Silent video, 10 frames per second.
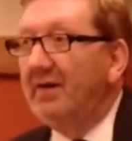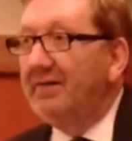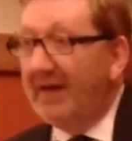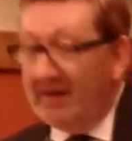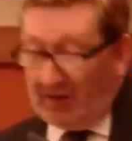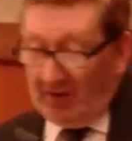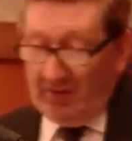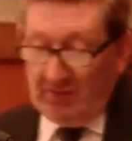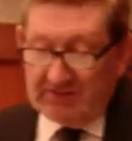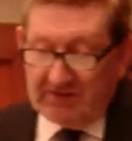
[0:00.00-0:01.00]
They
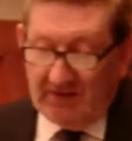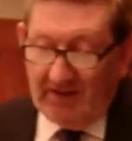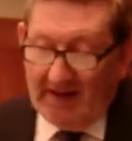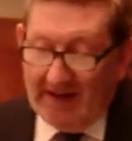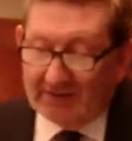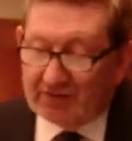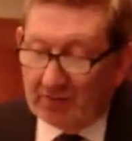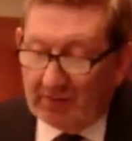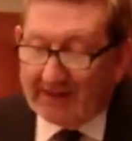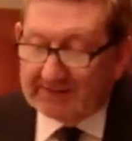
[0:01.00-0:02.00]
include
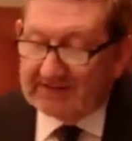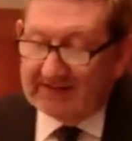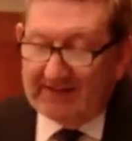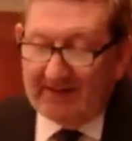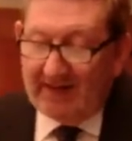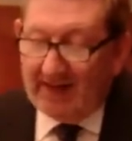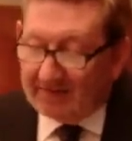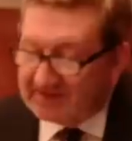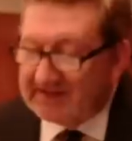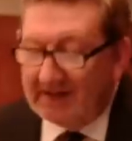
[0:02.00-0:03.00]
Andrew Lansley,
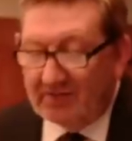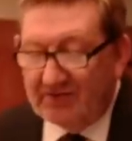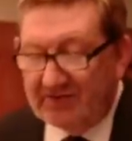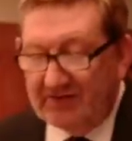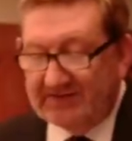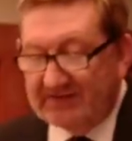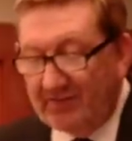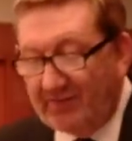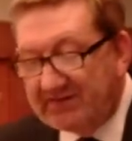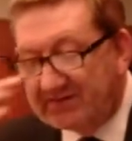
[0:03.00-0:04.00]
Health Secretary until
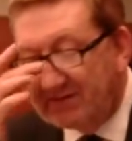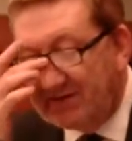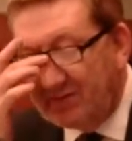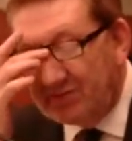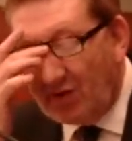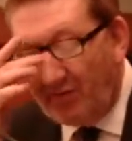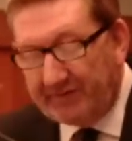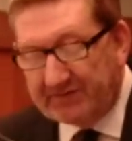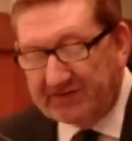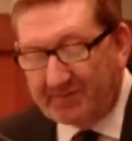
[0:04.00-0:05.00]
recently, whose
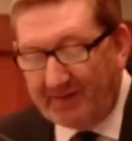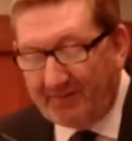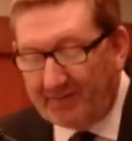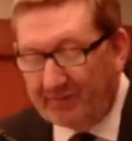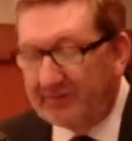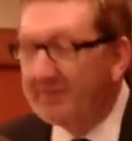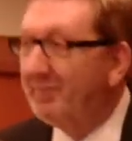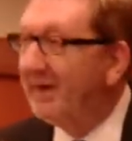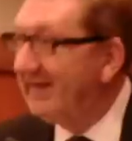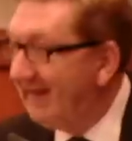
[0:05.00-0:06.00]
office has been funded
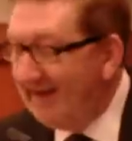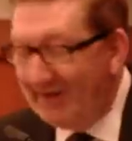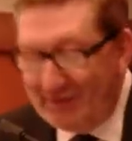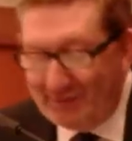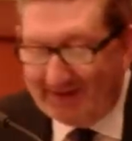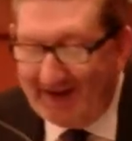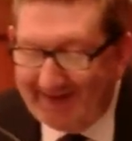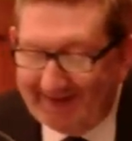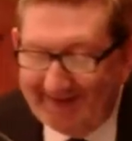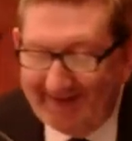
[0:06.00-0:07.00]
by Care UK.